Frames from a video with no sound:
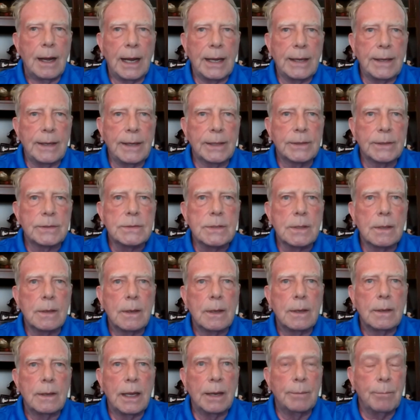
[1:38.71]
I guess,
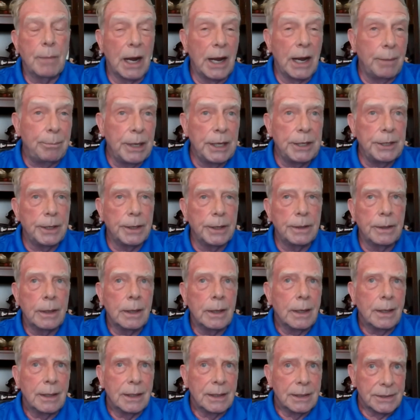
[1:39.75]
in my opinion,
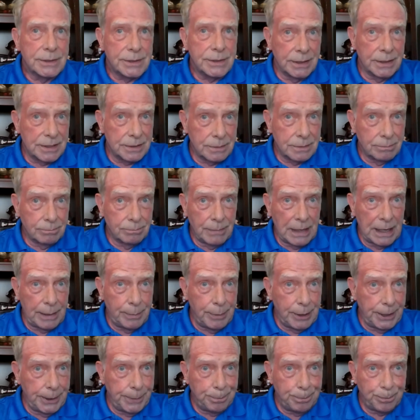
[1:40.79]
since
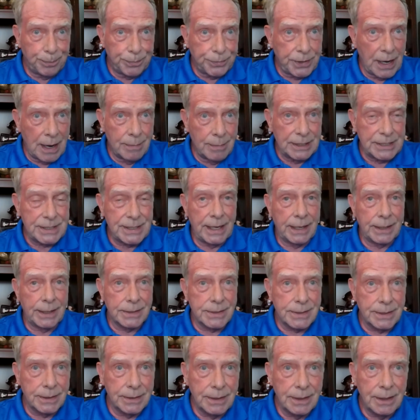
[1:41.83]
maybe Thomas
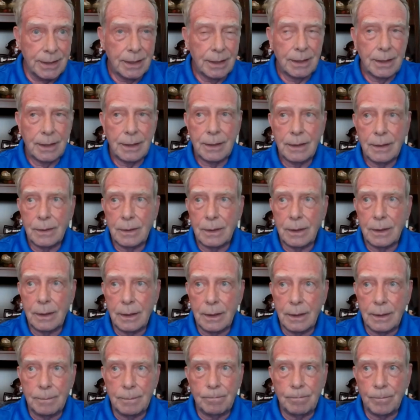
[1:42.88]
Edison,
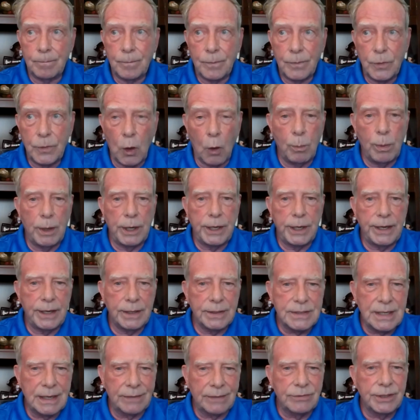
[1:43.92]
nobody
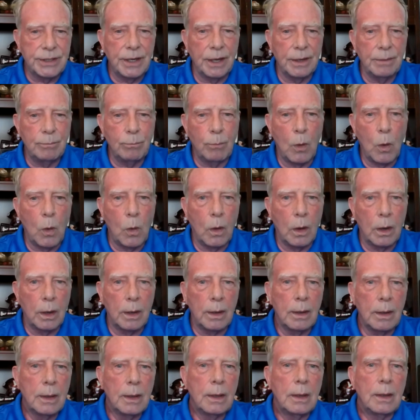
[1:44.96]
has ever done
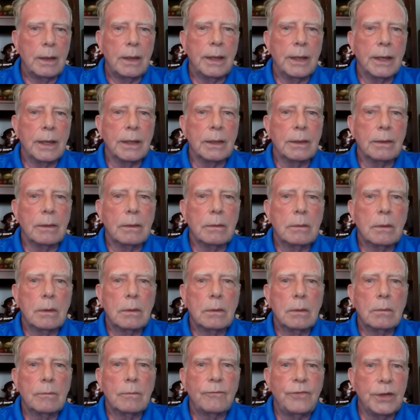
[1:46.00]
more in a
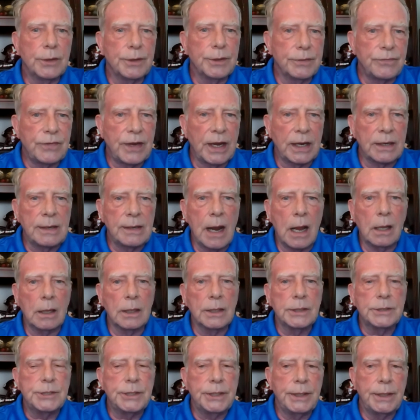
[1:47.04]
field of
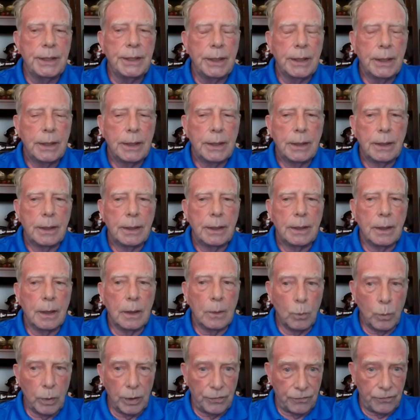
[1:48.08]
technology
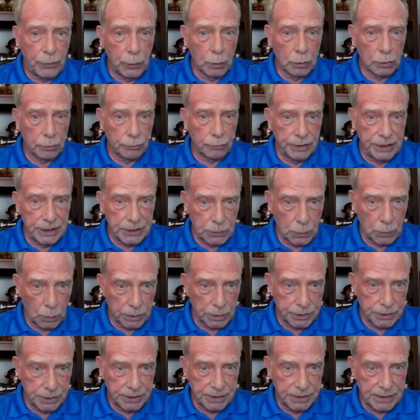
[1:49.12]
with fewer
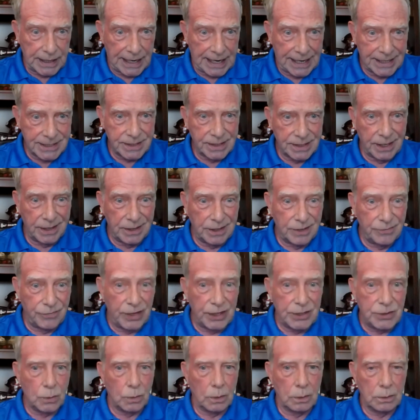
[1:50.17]
resources as an
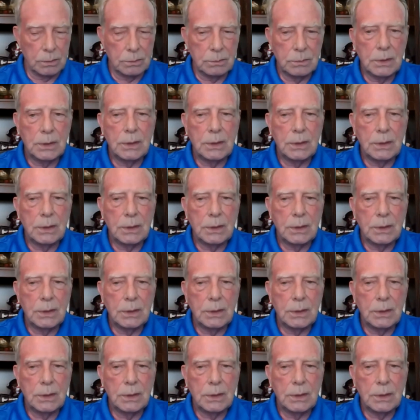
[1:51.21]
individual